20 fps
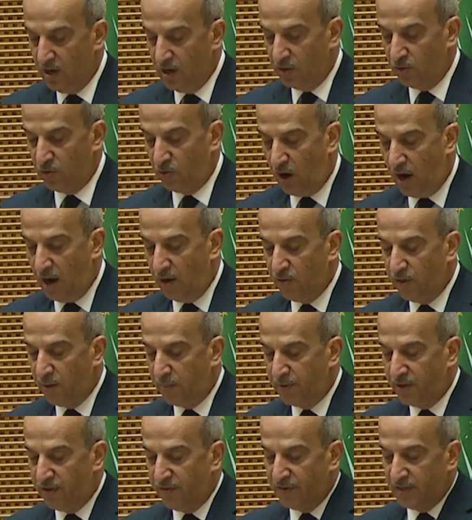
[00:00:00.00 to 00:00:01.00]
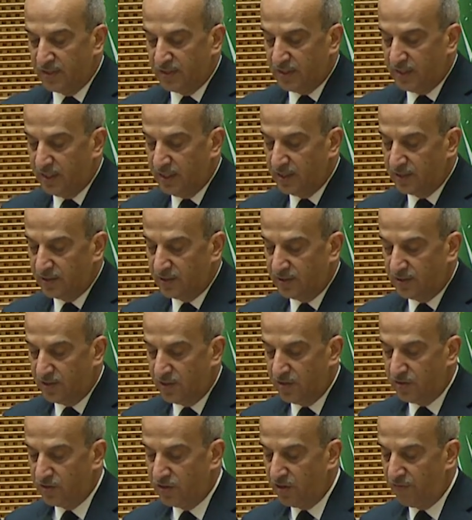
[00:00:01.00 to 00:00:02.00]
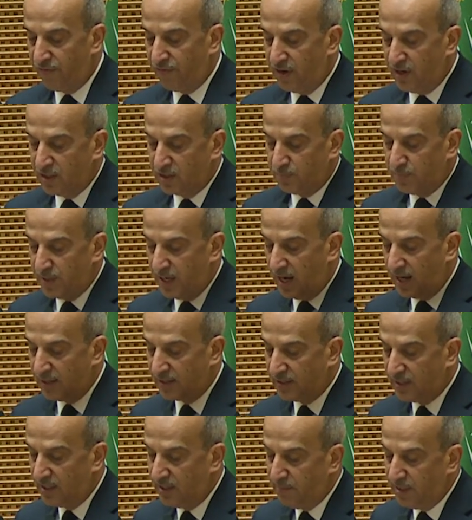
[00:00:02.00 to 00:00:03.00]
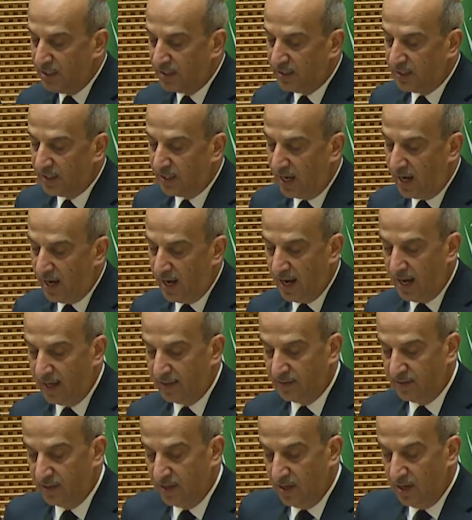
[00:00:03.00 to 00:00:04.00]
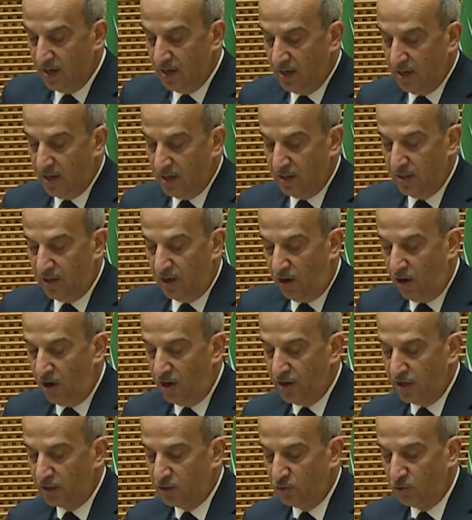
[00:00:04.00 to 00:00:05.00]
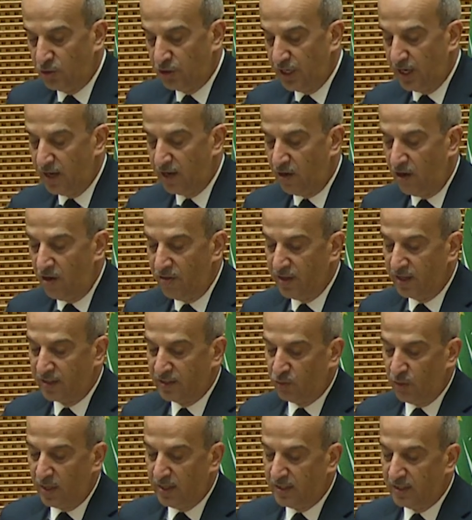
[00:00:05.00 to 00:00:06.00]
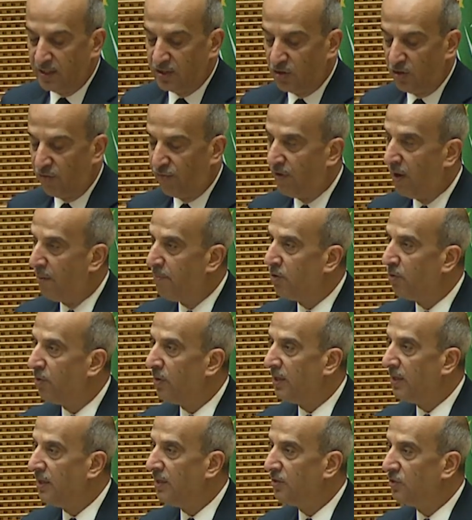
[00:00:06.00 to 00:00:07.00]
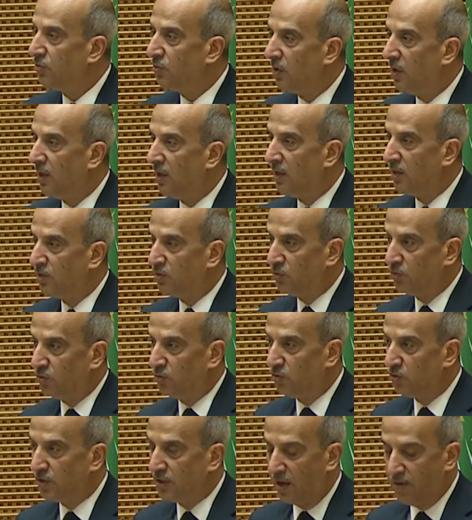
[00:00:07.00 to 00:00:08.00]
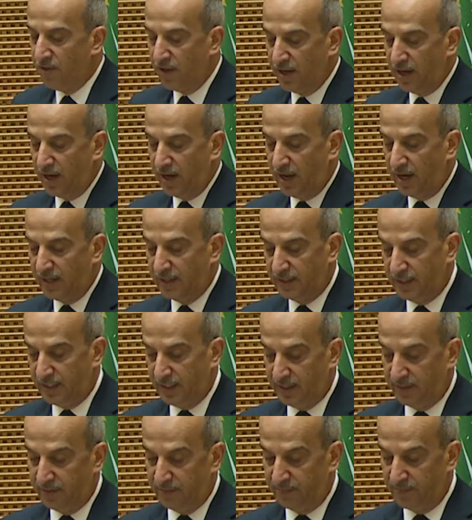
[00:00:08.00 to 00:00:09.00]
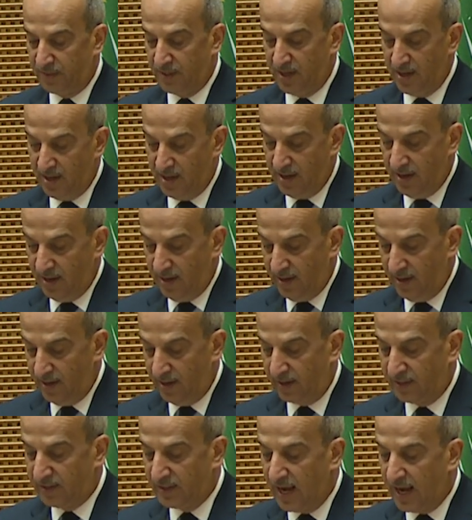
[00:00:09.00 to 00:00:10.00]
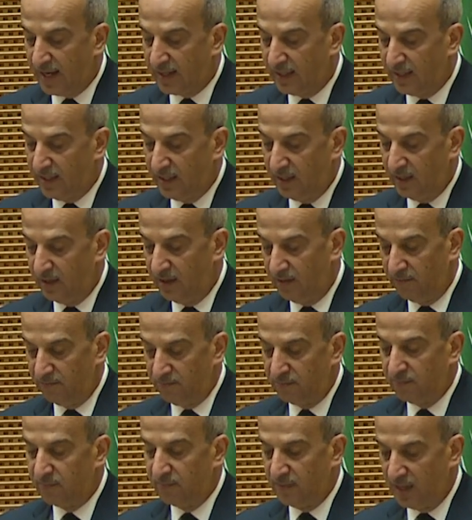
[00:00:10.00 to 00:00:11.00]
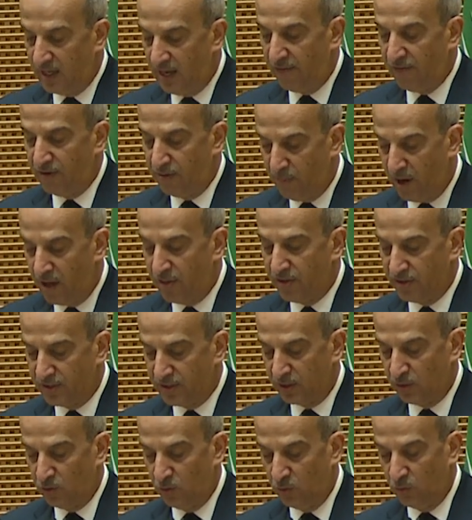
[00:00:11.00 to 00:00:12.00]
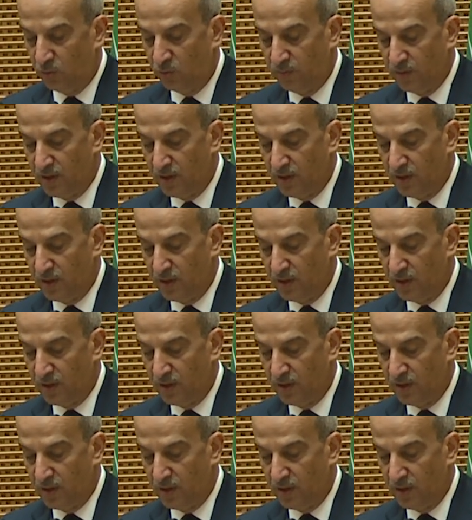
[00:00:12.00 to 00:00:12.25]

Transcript: Throughout the previous years, since the first PRC meeting I had the honor to chair on the 20th of February 2019, exactly 11 months ago.